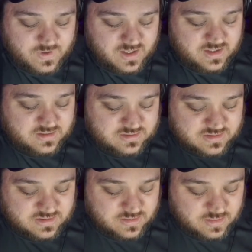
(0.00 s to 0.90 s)
it
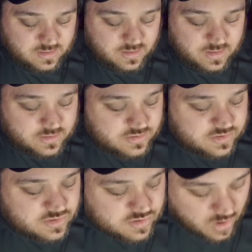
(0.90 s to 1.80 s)
is
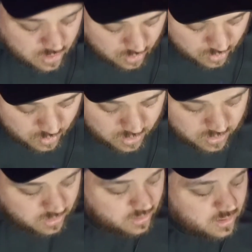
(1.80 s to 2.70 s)
so
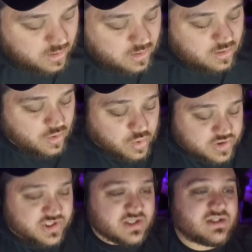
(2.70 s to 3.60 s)

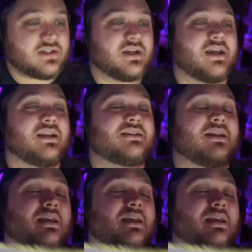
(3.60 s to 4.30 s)
gorgeous. It is